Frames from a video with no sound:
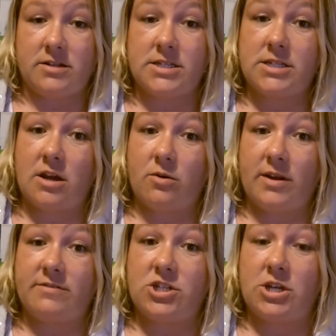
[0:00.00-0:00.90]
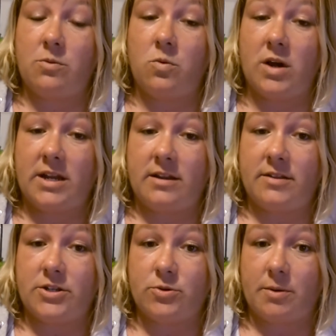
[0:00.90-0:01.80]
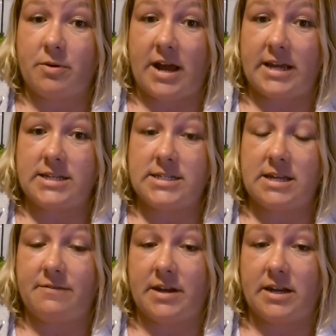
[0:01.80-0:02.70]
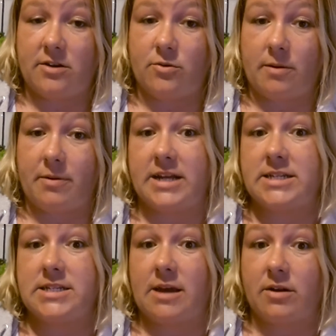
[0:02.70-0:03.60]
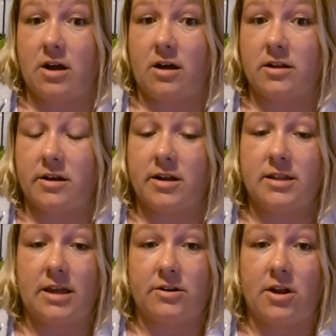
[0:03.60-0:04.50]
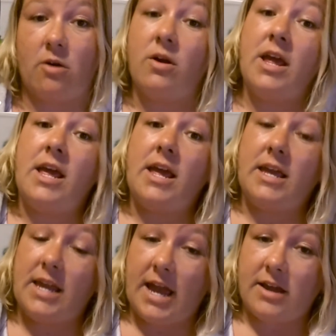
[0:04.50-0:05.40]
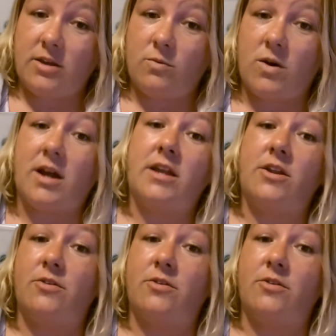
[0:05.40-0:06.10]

So if she won the door prize, if I did a door prize, I would call her and let her know, yeah, you won.